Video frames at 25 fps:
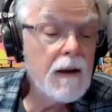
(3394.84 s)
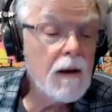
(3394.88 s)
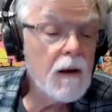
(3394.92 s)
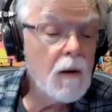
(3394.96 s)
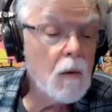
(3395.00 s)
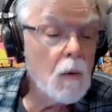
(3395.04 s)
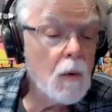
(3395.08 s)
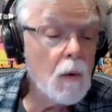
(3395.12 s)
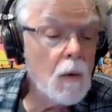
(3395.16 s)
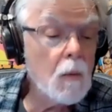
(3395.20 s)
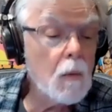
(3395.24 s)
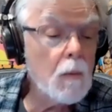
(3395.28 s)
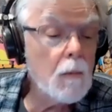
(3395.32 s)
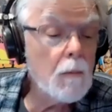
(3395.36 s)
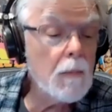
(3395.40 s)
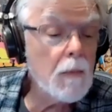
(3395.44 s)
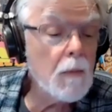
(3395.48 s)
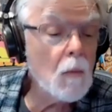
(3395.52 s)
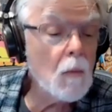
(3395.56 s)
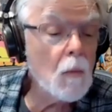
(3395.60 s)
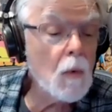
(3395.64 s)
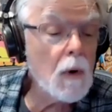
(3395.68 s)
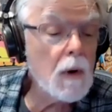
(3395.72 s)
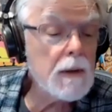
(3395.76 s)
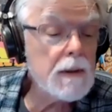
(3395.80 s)
Well,
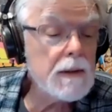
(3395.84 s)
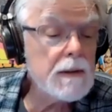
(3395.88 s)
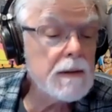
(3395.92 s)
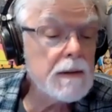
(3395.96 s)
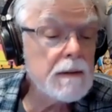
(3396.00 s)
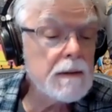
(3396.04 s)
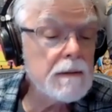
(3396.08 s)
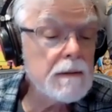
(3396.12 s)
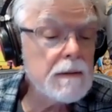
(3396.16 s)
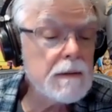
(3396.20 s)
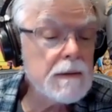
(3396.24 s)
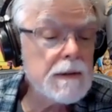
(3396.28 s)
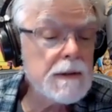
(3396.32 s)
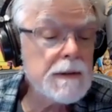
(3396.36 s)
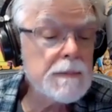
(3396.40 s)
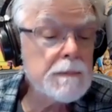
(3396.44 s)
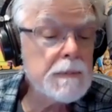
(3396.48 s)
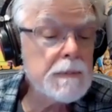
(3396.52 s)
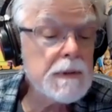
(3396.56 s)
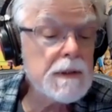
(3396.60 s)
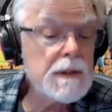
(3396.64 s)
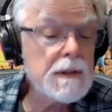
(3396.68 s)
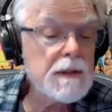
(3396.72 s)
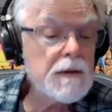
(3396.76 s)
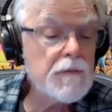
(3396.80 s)
what
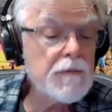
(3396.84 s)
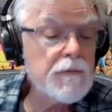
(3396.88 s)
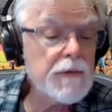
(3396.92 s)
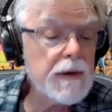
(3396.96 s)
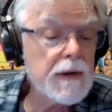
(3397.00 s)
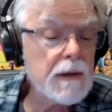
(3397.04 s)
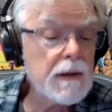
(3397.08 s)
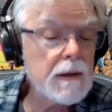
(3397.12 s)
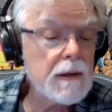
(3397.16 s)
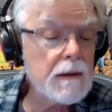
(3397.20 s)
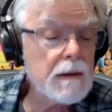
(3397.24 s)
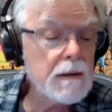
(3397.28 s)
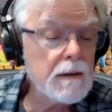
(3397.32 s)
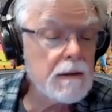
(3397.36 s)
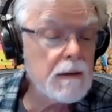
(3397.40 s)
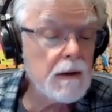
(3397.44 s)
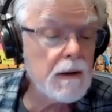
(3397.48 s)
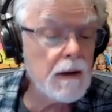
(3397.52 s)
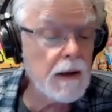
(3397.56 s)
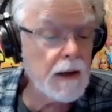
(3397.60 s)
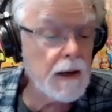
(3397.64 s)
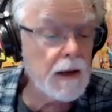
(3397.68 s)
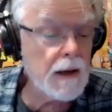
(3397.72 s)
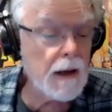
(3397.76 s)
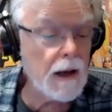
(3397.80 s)
specific
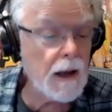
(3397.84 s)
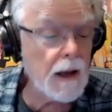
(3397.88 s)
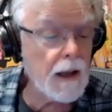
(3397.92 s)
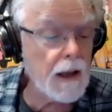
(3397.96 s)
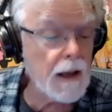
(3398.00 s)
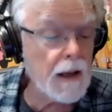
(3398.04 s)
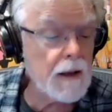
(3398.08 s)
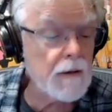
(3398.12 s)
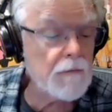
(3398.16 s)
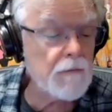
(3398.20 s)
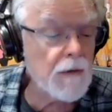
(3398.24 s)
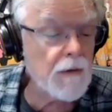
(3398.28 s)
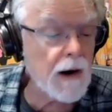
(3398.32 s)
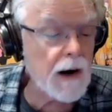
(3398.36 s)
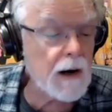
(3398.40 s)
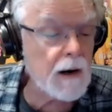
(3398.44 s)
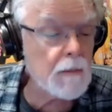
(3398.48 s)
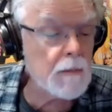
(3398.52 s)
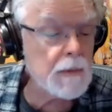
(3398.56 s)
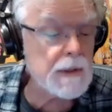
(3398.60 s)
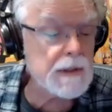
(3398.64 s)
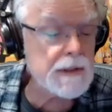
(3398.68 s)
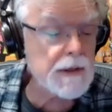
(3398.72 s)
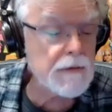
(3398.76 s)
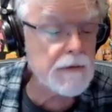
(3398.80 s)

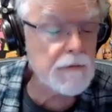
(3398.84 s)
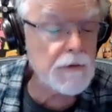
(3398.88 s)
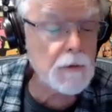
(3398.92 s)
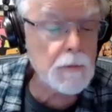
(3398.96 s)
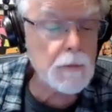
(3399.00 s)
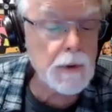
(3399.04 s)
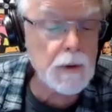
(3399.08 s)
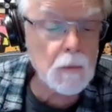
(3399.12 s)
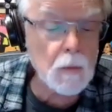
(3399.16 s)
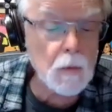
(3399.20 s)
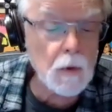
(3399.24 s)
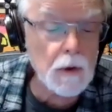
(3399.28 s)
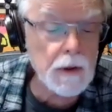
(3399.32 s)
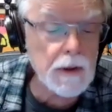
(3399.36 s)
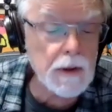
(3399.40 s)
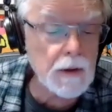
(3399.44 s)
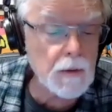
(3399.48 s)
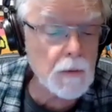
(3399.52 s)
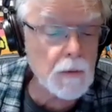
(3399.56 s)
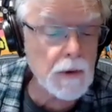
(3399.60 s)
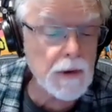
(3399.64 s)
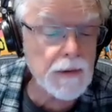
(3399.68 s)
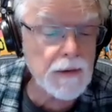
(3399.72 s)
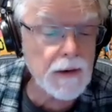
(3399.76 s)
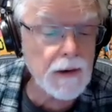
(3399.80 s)
environments have you been working
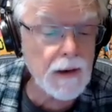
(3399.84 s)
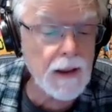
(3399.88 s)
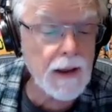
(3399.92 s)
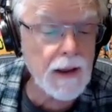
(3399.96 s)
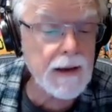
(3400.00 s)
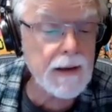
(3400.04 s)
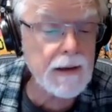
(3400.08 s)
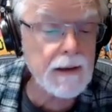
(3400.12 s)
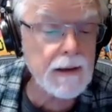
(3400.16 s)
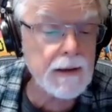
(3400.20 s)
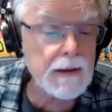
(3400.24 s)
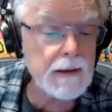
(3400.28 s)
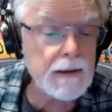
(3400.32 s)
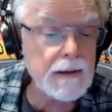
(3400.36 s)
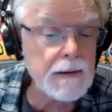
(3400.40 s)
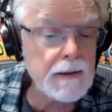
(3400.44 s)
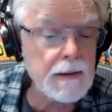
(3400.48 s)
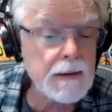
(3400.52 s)
with lately?